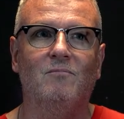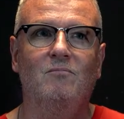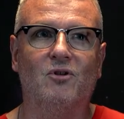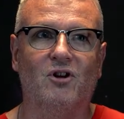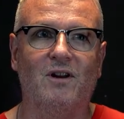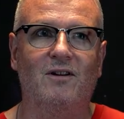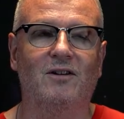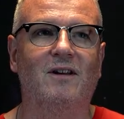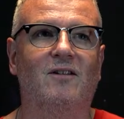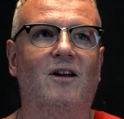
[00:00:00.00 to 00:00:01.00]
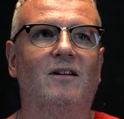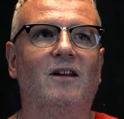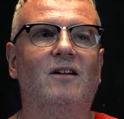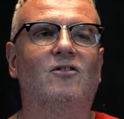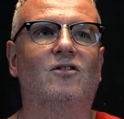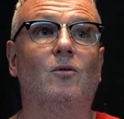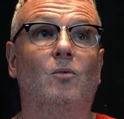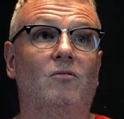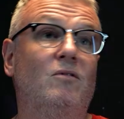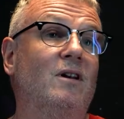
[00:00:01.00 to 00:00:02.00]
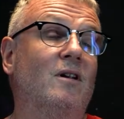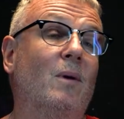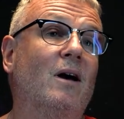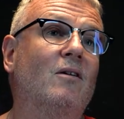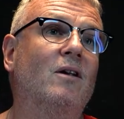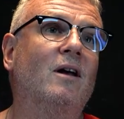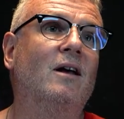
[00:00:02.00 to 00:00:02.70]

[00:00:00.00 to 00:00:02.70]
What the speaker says: machine learning techniques that were written about